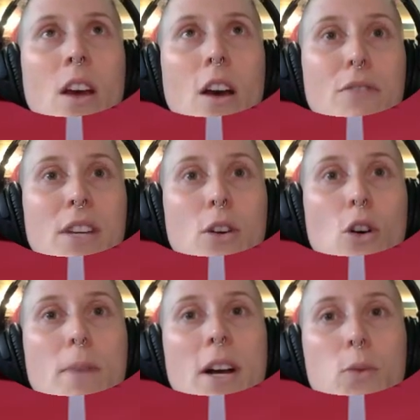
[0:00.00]
a
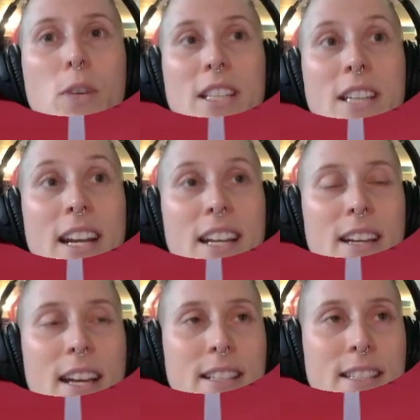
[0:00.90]
video about week 9
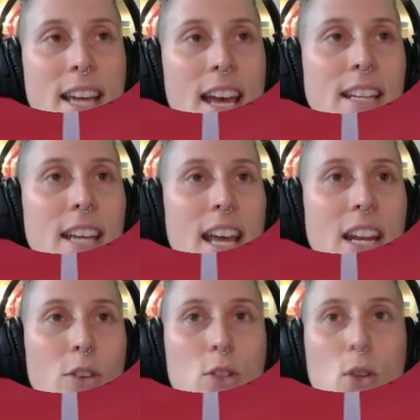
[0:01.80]
and 10, and
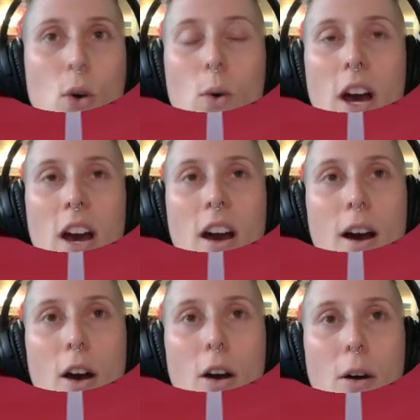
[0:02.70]
also
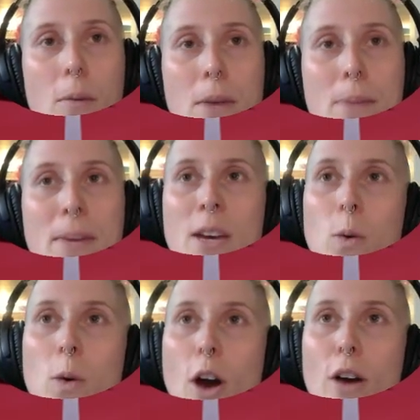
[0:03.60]
maybe
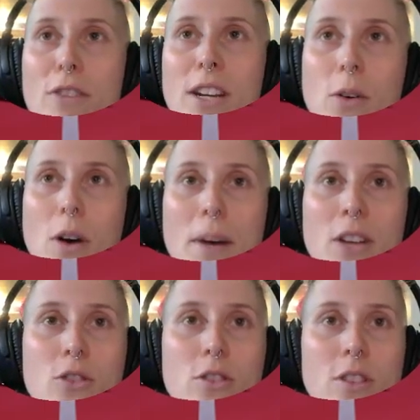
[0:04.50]
a video
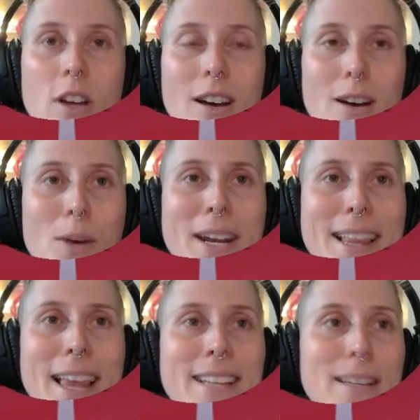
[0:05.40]
about just what I
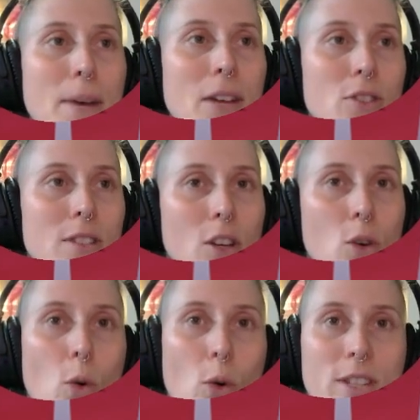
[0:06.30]
liked about the
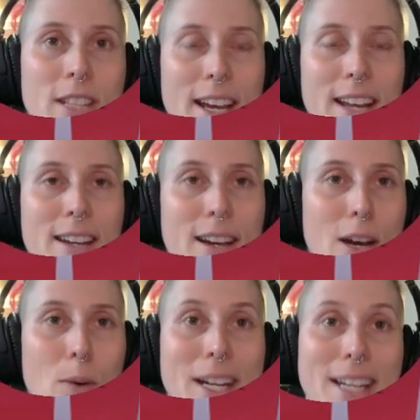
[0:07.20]
course and
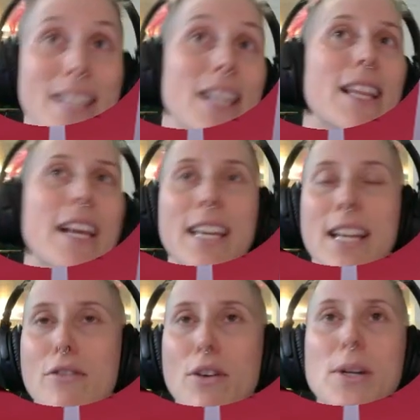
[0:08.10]
what I did not like
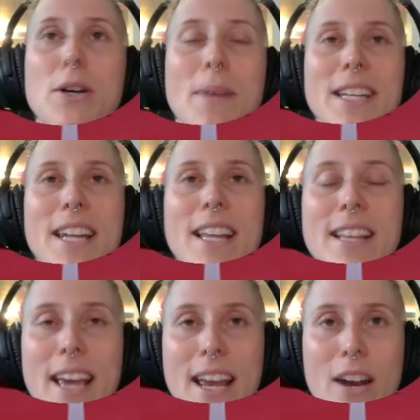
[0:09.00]
and if I recommended it,
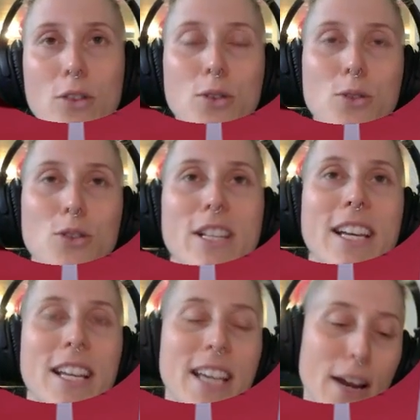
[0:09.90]
and also just
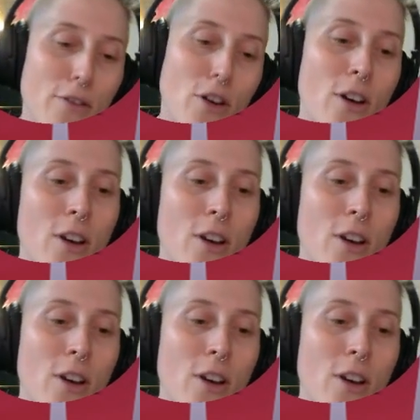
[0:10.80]
like a kind of a